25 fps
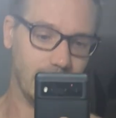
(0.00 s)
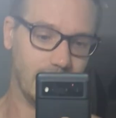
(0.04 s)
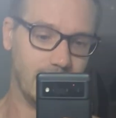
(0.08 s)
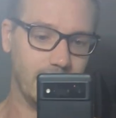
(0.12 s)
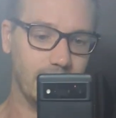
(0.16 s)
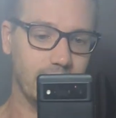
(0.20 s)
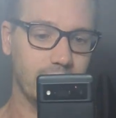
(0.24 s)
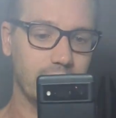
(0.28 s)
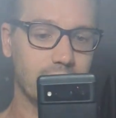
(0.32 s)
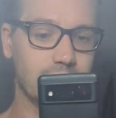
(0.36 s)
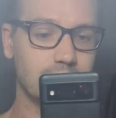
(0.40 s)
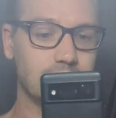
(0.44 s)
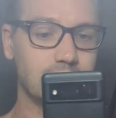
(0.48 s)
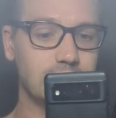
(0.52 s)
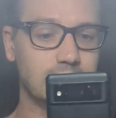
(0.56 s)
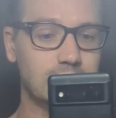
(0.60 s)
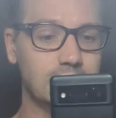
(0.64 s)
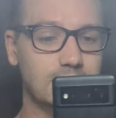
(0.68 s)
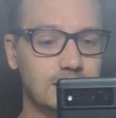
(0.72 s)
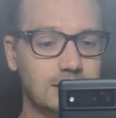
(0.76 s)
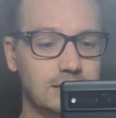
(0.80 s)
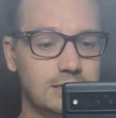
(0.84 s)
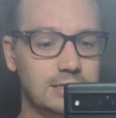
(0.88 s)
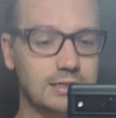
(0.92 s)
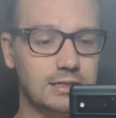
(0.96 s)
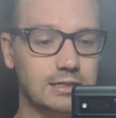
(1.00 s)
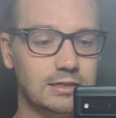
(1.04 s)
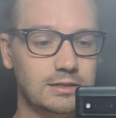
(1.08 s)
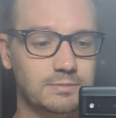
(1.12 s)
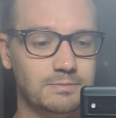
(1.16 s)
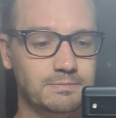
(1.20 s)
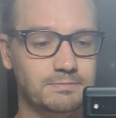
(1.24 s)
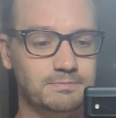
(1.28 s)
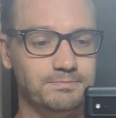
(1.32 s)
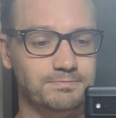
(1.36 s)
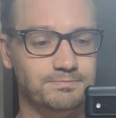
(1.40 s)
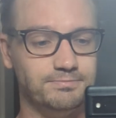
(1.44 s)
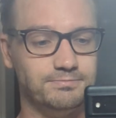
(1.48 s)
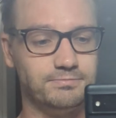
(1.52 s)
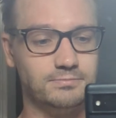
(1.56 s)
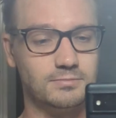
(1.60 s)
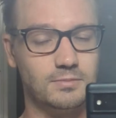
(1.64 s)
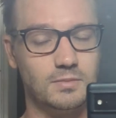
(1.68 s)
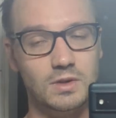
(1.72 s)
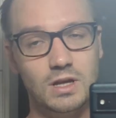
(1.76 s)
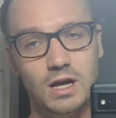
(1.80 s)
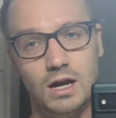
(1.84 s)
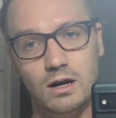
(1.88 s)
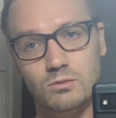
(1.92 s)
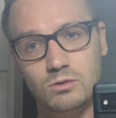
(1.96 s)
And
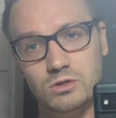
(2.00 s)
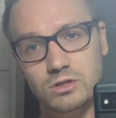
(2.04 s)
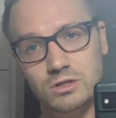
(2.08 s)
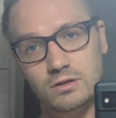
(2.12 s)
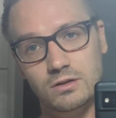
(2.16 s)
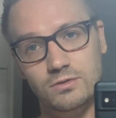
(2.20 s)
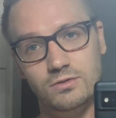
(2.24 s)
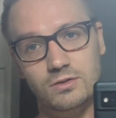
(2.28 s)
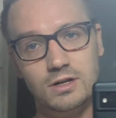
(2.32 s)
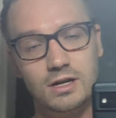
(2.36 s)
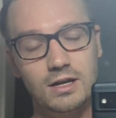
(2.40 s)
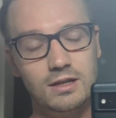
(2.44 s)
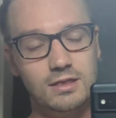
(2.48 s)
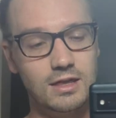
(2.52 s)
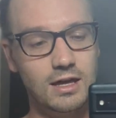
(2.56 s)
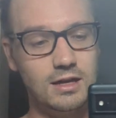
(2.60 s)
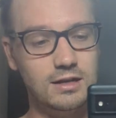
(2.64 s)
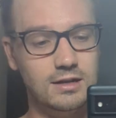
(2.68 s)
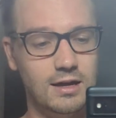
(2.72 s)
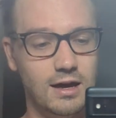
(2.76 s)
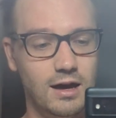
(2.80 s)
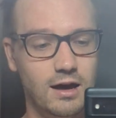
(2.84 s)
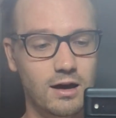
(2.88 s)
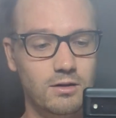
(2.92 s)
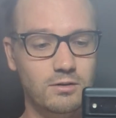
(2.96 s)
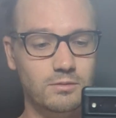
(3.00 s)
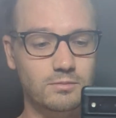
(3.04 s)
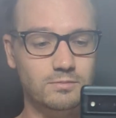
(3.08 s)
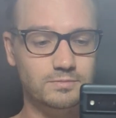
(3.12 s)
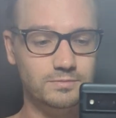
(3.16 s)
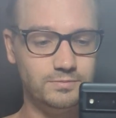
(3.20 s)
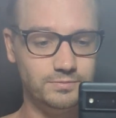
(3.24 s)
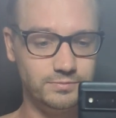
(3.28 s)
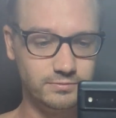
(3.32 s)
yeah, if you get that down,